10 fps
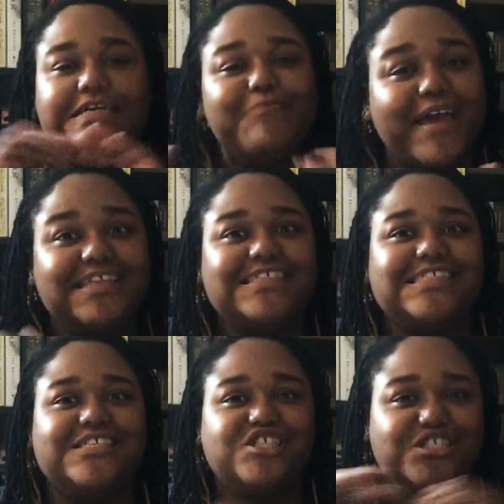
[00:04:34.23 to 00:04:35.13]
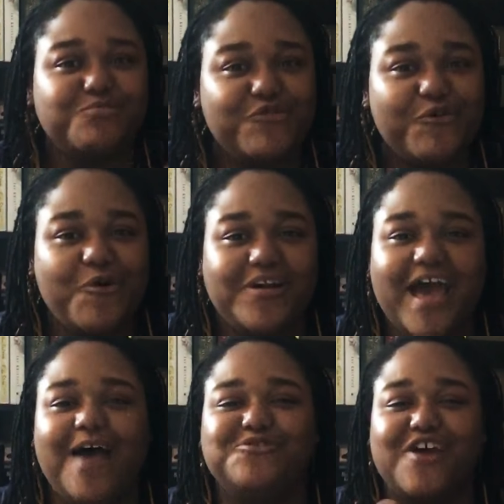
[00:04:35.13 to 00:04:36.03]
made the decision to move on.
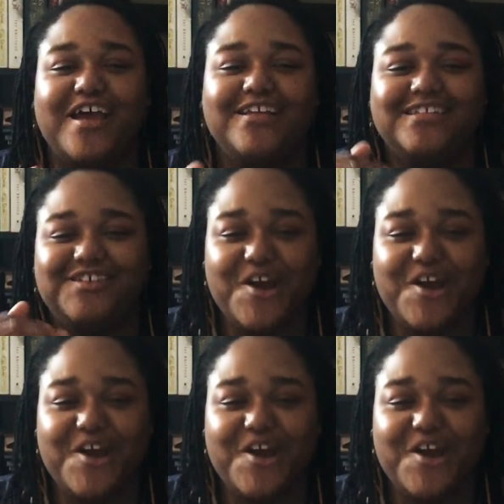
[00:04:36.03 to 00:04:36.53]
I'm trying to,